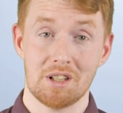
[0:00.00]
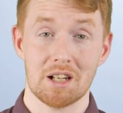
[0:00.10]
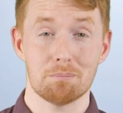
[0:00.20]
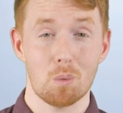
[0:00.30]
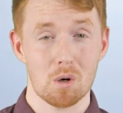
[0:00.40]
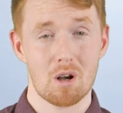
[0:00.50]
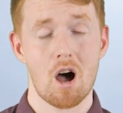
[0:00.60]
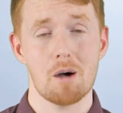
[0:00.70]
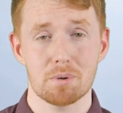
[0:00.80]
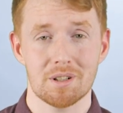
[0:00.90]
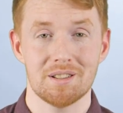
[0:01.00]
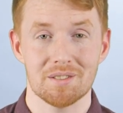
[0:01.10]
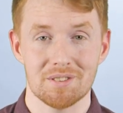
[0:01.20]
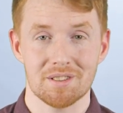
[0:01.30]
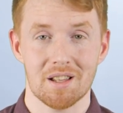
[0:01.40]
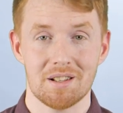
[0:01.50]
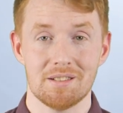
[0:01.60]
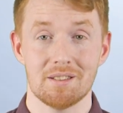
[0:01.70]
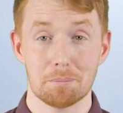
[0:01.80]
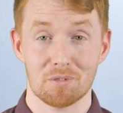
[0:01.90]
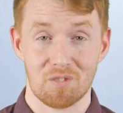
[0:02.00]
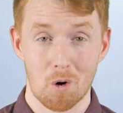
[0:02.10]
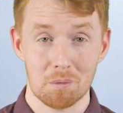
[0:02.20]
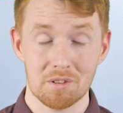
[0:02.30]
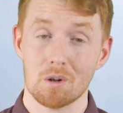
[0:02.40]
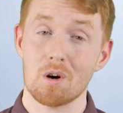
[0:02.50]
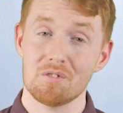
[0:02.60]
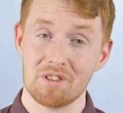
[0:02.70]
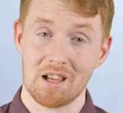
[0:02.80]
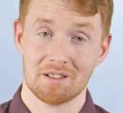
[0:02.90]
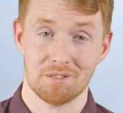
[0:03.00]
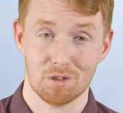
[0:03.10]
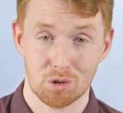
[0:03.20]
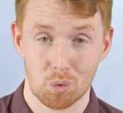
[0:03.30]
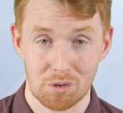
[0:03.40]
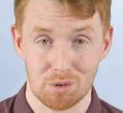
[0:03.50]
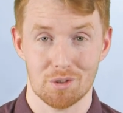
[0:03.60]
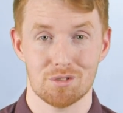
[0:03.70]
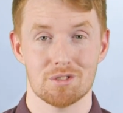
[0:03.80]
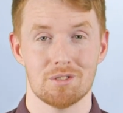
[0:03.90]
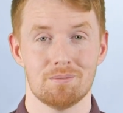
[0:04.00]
get a more comprehensive insight into the performance of the Exynos 2200.